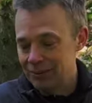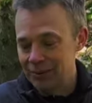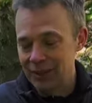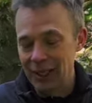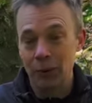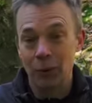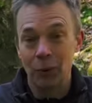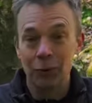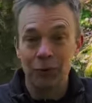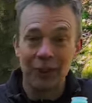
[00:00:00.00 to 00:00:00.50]
they
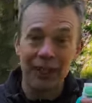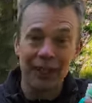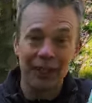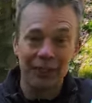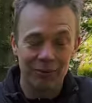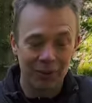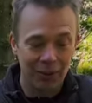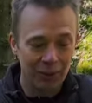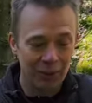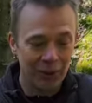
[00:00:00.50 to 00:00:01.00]
won't take
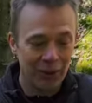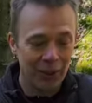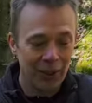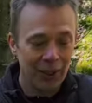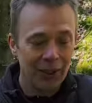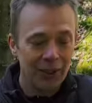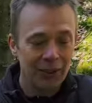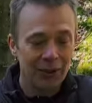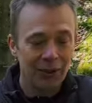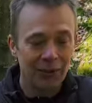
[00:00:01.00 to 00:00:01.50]
it from you.
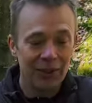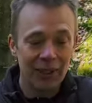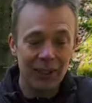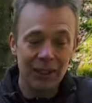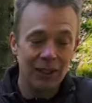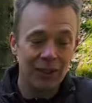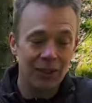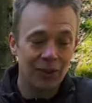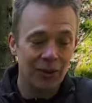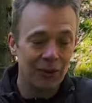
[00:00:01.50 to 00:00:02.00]
So
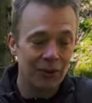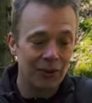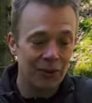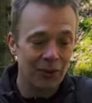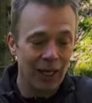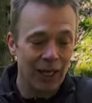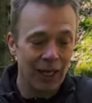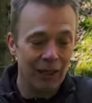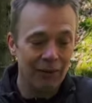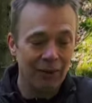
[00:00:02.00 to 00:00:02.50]
this is good to
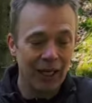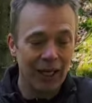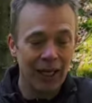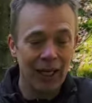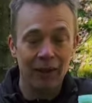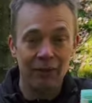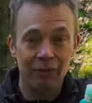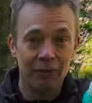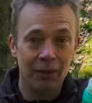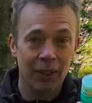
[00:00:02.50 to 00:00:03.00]
have. I
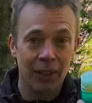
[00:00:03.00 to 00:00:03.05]
have